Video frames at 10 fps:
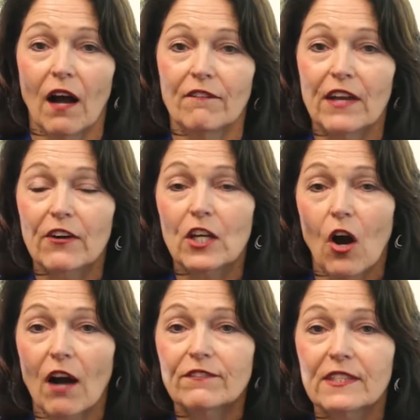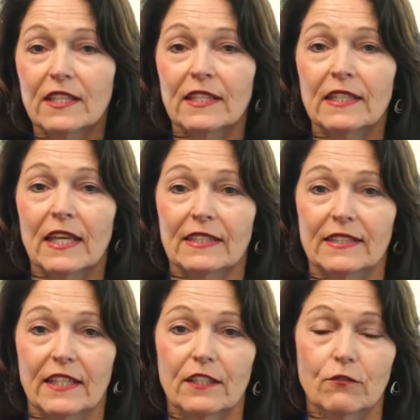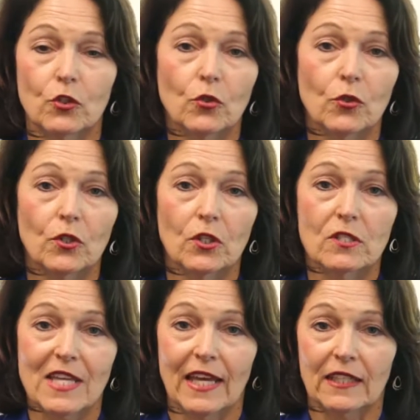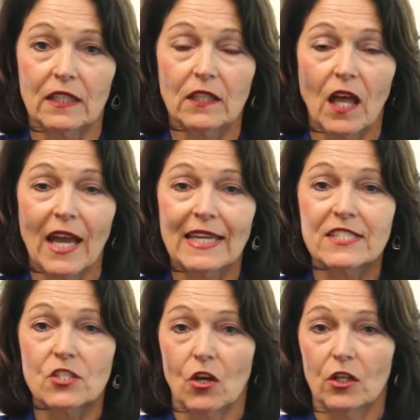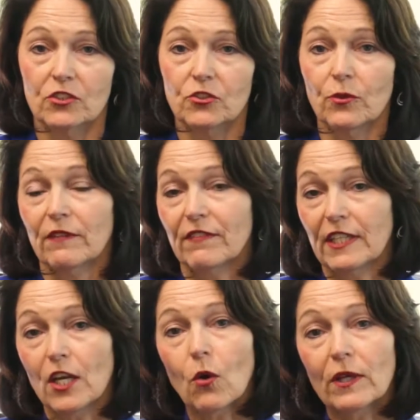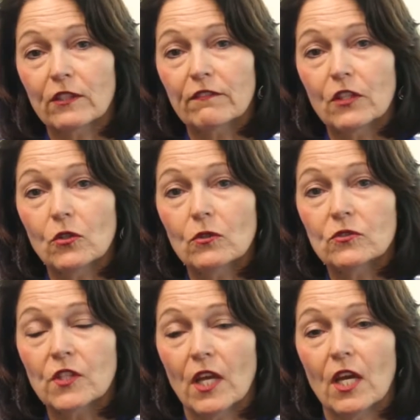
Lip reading: Very often executive recruiters and clients are doing video interviews